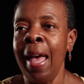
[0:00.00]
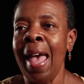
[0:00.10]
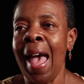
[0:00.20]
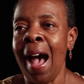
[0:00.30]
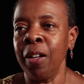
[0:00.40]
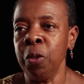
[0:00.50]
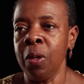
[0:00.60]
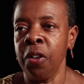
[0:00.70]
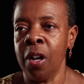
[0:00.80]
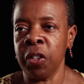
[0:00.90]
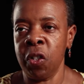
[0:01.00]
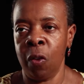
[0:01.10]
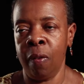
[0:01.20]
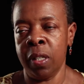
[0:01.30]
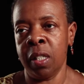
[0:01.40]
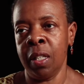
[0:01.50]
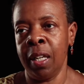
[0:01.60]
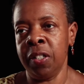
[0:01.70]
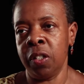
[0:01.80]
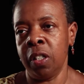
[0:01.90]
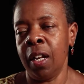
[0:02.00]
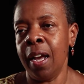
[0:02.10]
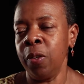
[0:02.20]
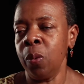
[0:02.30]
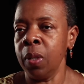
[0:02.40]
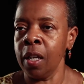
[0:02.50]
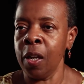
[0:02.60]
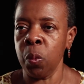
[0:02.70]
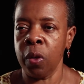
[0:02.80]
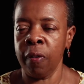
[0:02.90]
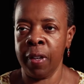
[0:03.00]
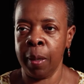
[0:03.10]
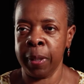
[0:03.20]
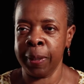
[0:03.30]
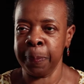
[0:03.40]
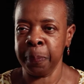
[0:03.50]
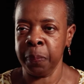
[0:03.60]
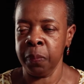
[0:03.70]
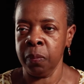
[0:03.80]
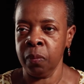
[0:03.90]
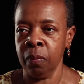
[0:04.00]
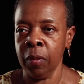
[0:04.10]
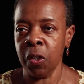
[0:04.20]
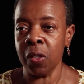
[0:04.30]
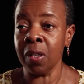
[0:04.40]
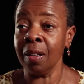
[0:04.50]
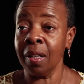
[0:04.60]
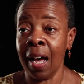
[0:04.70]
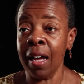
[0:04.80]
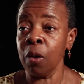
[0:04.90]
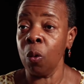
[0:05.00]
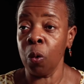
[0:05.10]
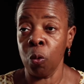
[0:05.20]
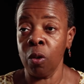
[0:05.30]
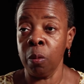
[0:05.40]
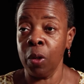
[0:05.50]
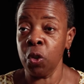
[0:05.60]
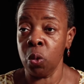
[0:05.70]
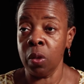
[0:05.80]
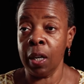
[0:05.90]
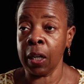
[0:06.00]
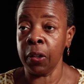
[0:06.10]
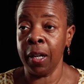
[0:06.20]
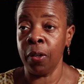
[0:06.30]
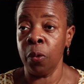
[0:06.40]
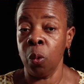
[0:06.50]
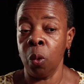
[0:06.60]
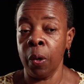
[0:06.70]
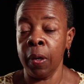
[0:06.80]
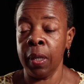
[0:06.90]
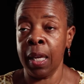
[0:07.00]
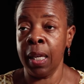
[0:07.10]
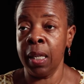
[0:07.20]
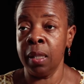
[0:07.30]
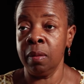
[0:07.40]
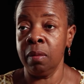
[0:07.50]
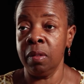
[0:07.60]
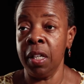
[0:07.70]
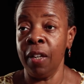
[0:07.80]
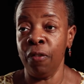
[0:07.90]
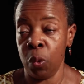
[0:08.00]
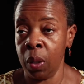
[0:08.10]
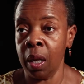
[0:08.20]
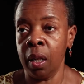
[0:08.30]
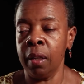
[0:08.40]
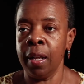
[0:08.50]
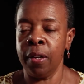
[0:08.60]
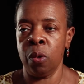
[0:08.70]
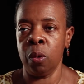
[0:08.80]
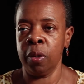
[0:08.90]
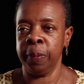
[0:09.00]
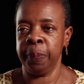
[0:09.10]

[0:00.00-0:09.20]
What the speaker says: how you conduct an investigation and how you engage with a family. So there's a lot going on once you knock on that door and if you get in that door.